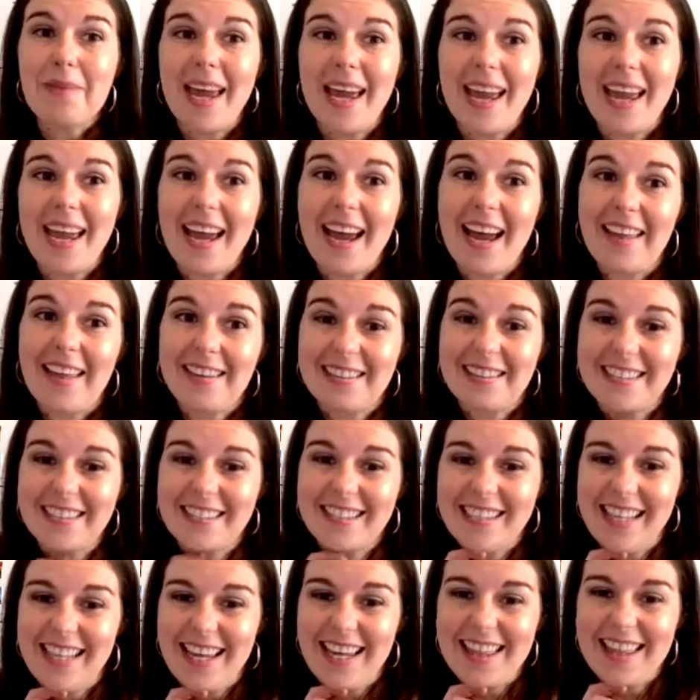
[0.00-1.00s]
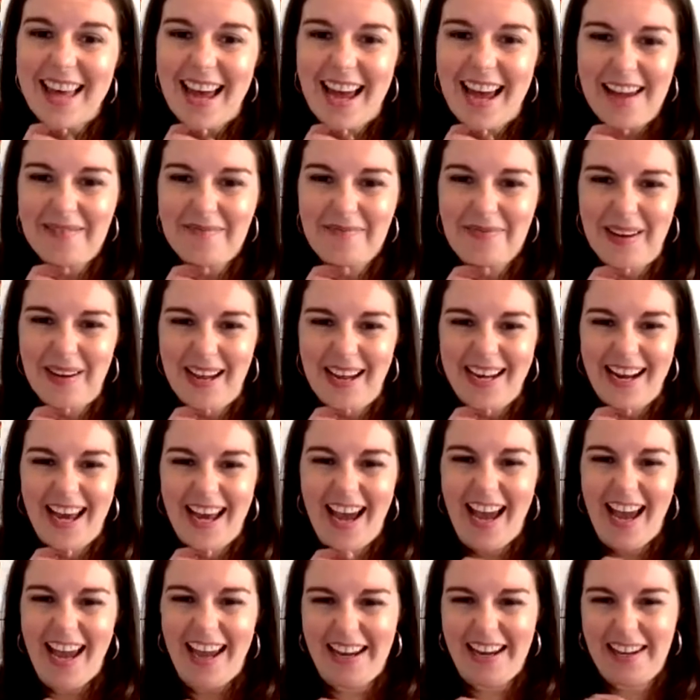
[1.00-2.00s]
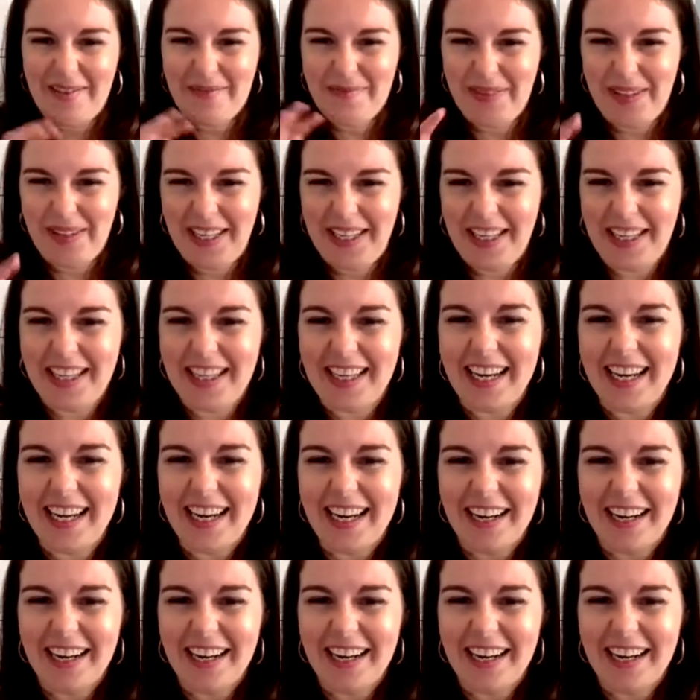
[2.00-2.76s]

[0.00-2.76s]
pay Heather to say that, but I completely